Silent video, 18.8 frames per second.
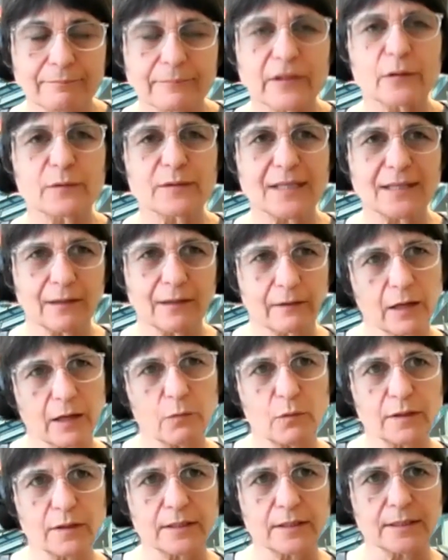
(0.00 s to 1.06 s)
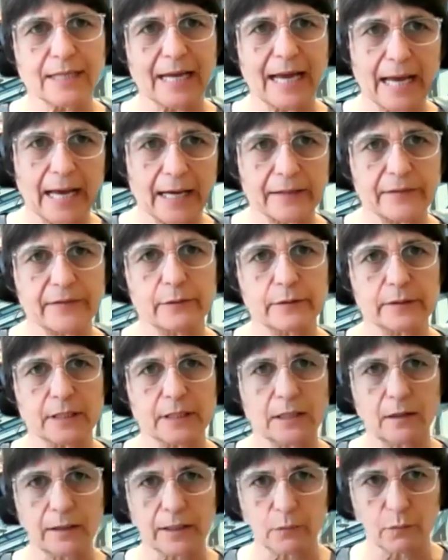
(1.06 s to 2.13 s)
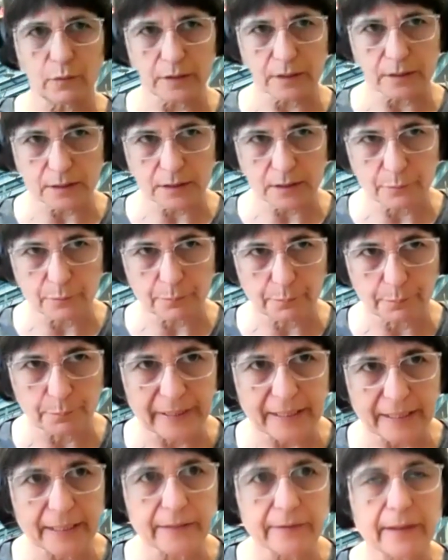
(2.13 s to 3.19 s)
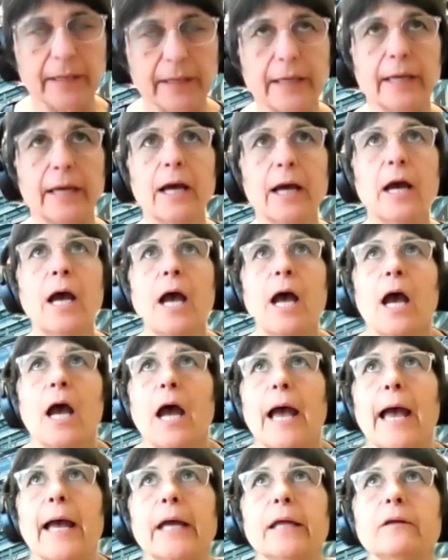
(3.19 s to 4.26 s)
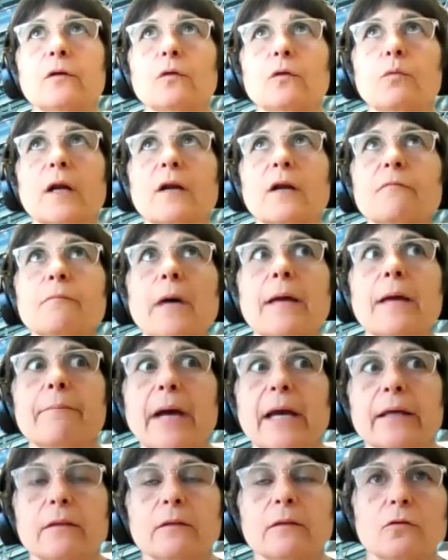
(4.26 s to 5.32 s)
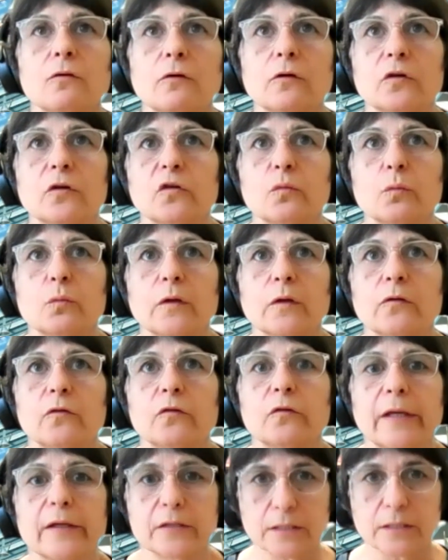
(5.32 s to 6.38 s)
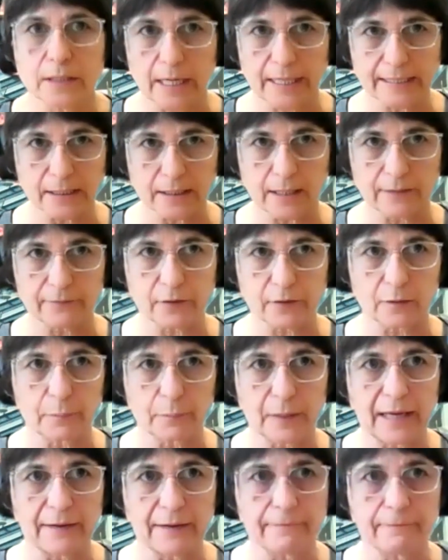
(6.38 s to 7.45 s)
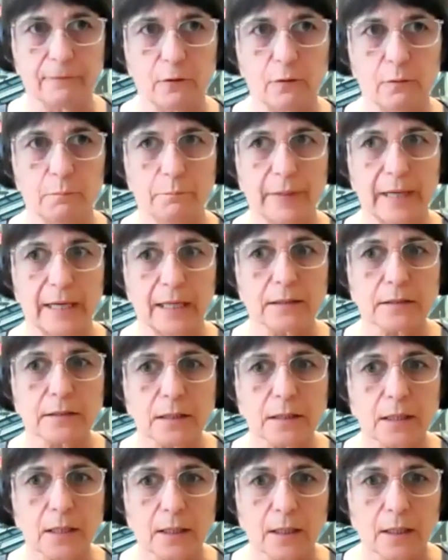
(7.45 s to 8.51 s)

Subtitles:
there was a lot I wanted to add. There was a lot I wanted to be there. And one of my main thoughts was, it's nice that I've got a platform, but